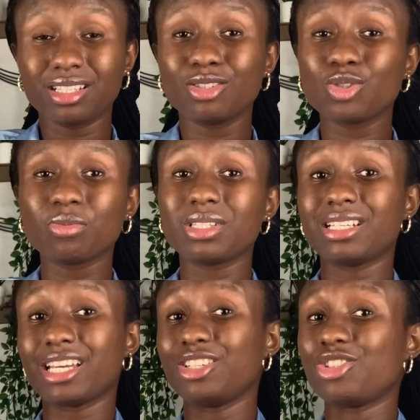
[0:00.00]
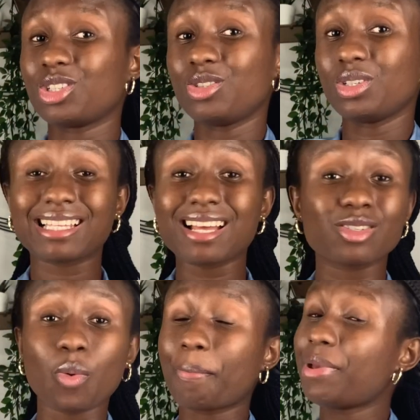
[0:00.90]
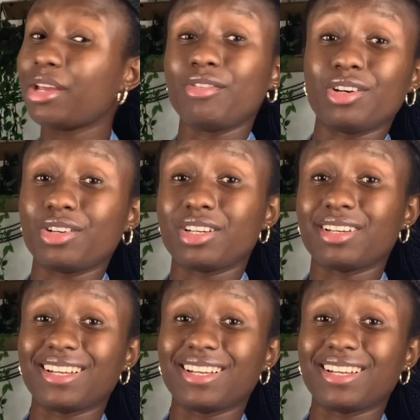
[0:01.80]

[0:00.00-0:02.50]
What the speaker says: It's something I enjoy doing. That's on period.